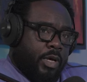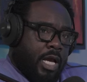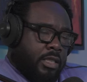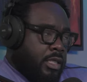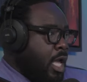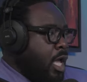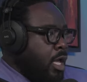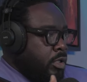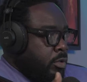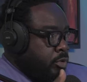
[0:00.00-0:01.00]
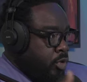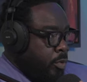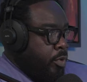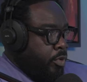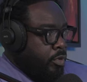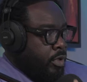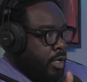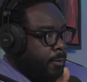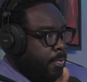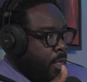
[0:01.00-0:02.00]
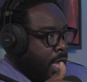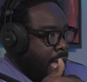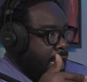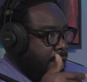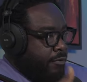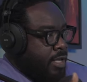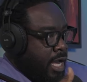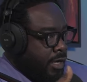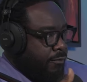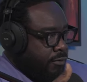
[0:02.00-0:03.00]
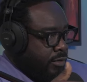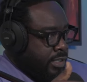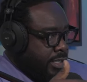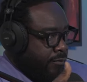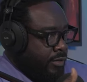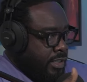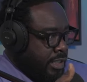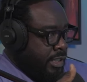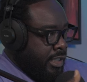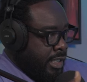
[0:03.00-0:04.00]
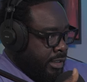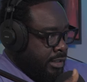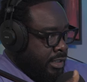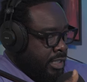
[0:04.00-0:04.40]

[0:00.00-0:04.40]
where I had to. Tumbo. Mm. I left Ghana for 17 years.